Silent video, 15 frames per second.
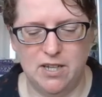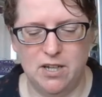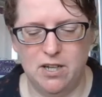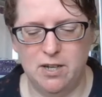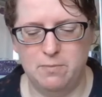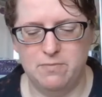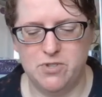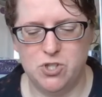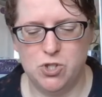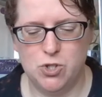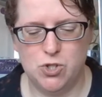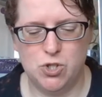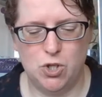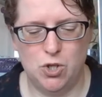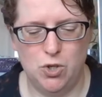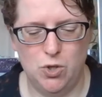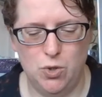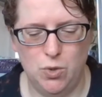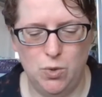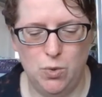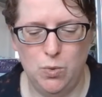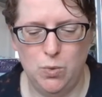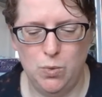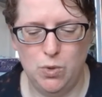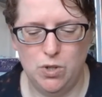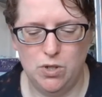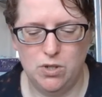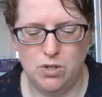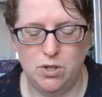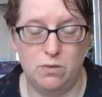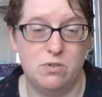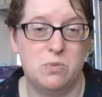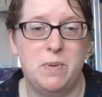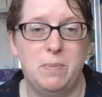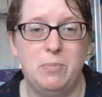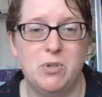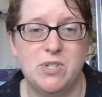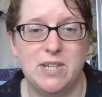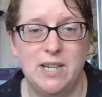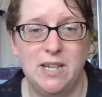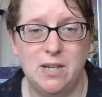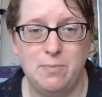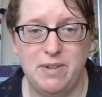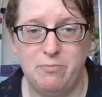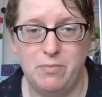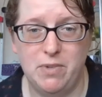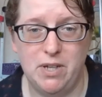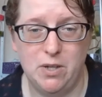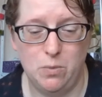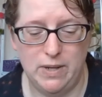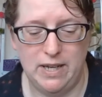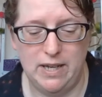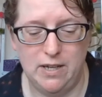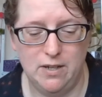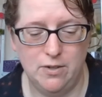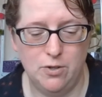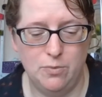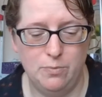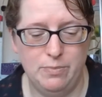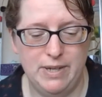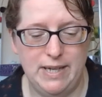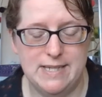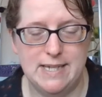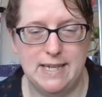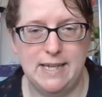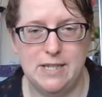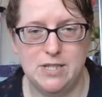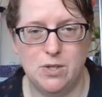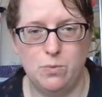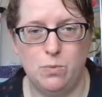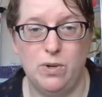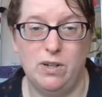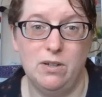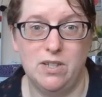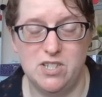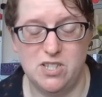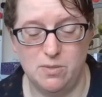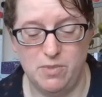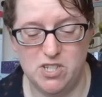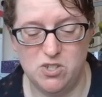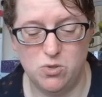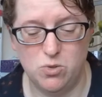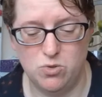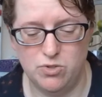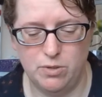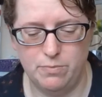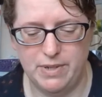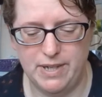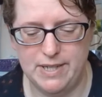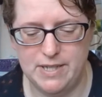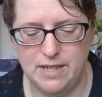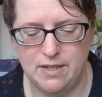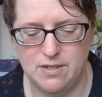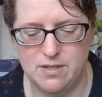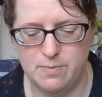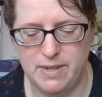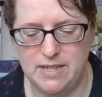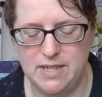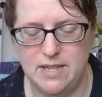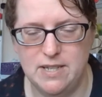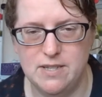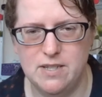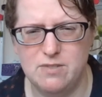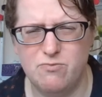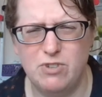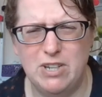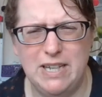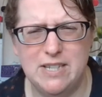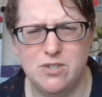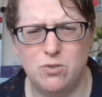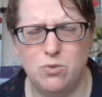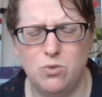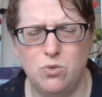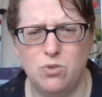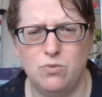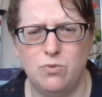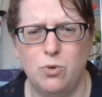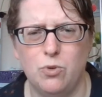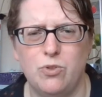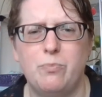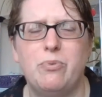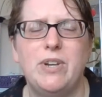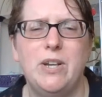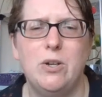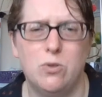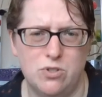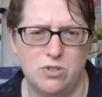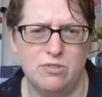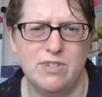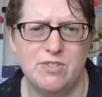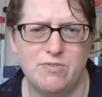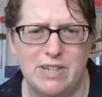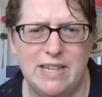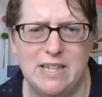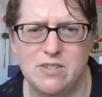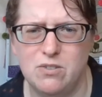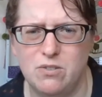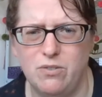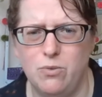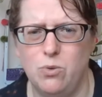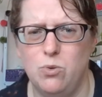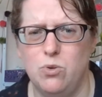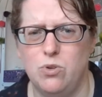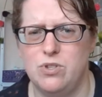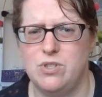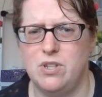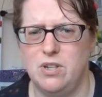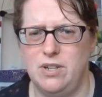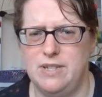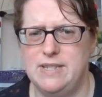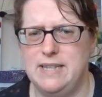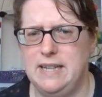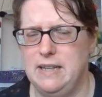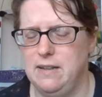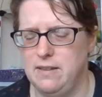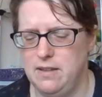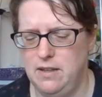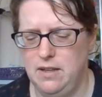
and I am so going to be putting a little bit of money away on payday. So, well, actually I might just order it on payday, because payday is released on, or the pre-order is released on August the 19th,